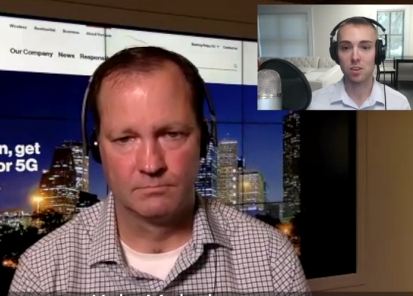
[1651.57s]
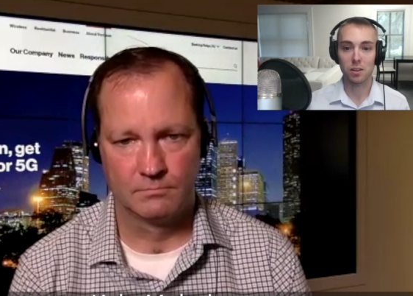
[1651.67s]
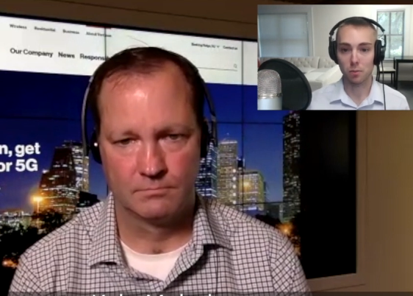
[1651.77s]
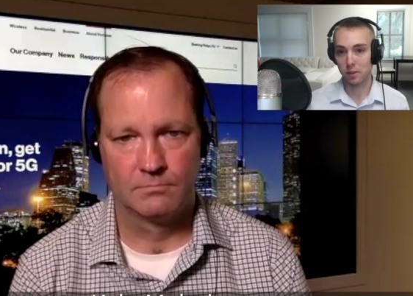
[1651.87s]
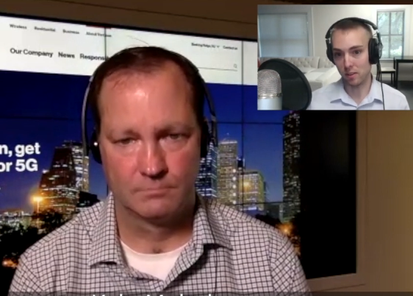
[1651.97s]

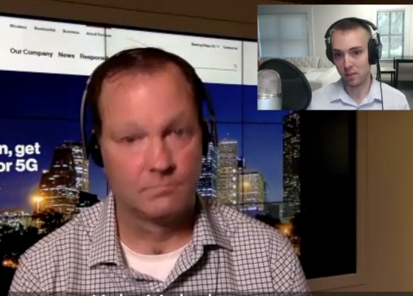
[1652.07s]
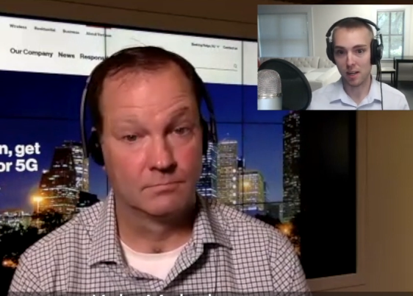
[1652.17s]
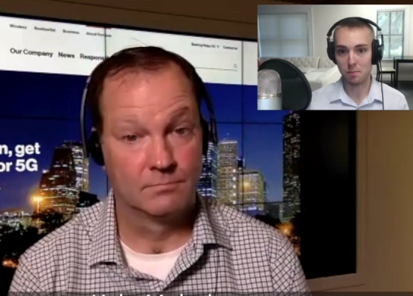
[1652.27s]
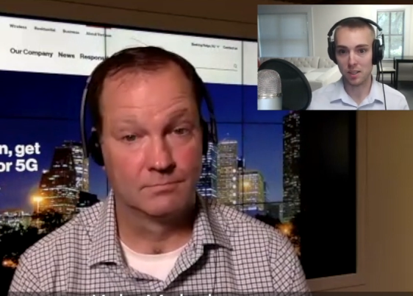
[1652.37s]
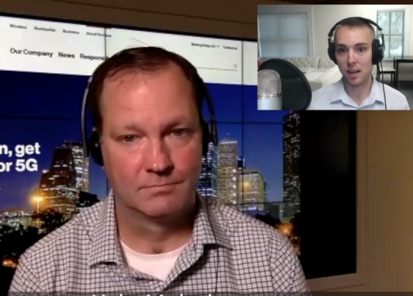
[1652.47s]
Speaker 1: essentially the
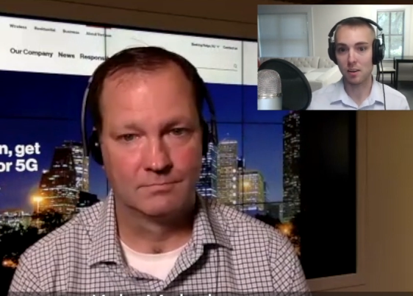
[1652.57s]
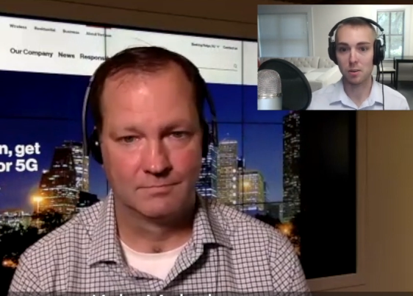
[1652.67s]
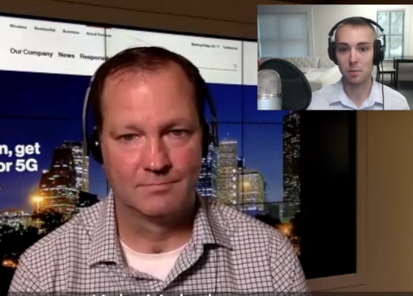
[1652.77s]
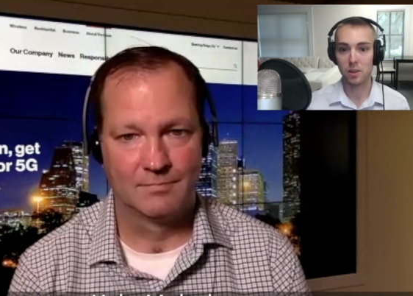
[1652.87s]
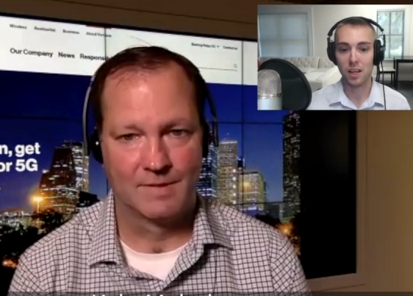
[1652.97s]
real time
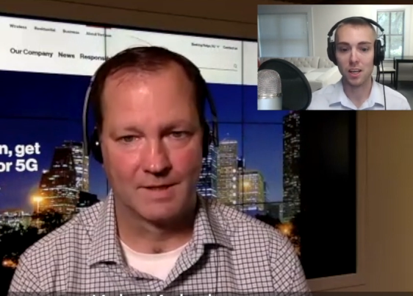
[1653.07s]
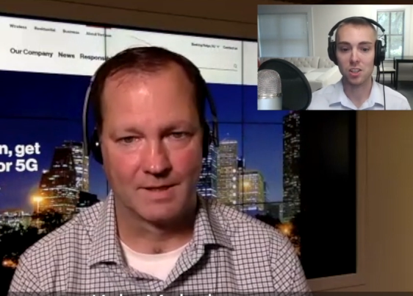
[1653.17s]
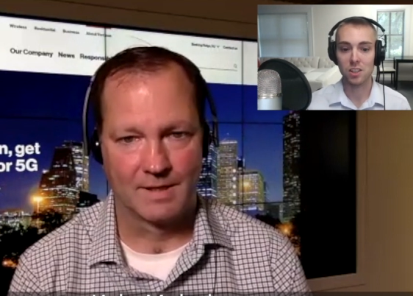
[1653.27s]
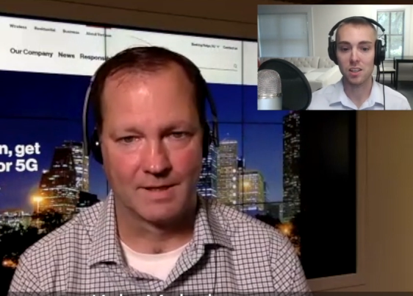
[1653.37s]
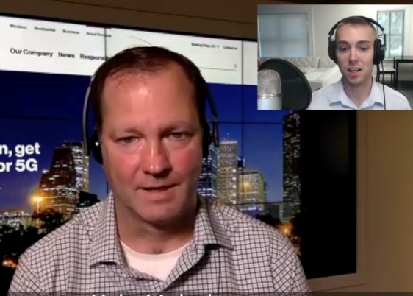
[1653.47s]
style
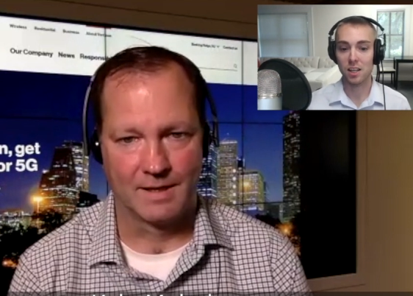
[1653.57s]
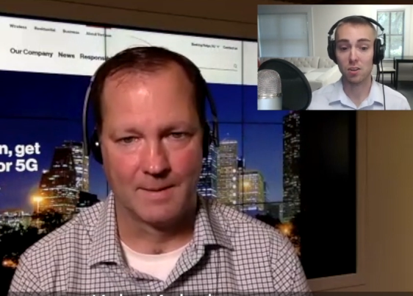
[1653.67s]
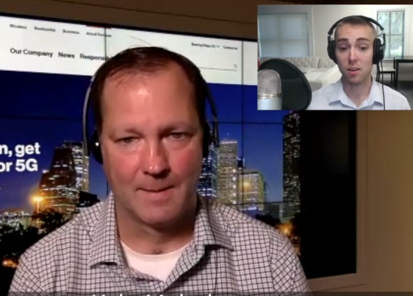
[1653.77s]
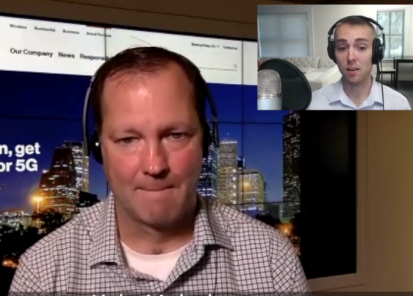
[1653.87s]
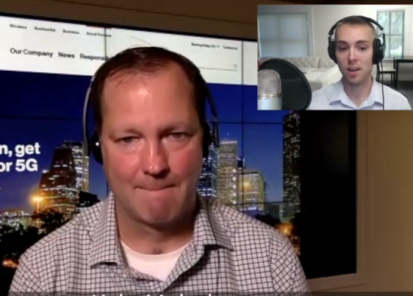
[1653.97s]
communication.
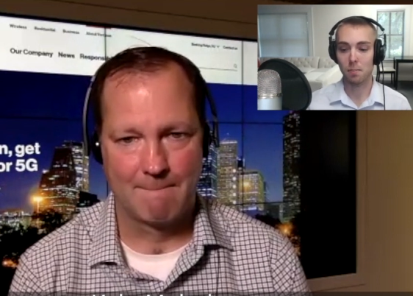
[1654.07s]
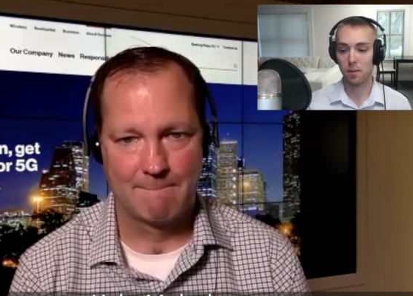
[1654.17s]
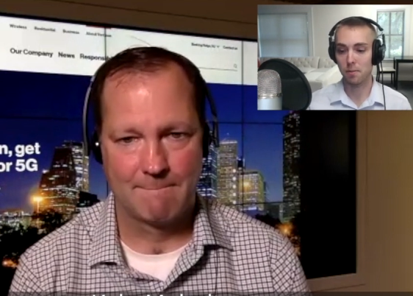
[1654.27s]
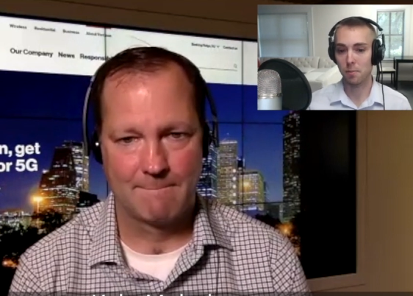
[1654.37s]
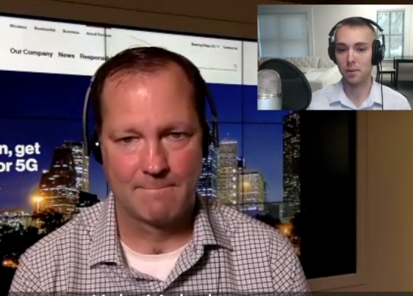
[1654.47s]
And I saw a
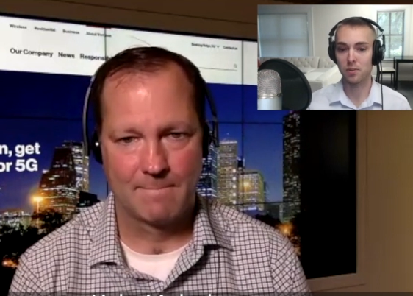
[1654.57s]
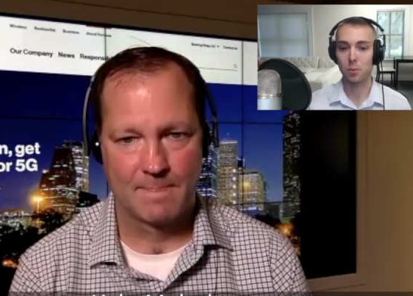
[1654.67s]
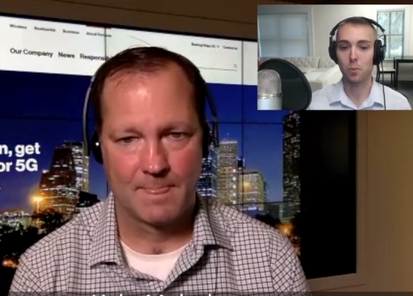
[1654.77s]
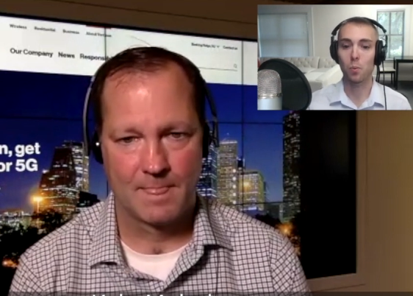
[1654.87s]
couple of them, and I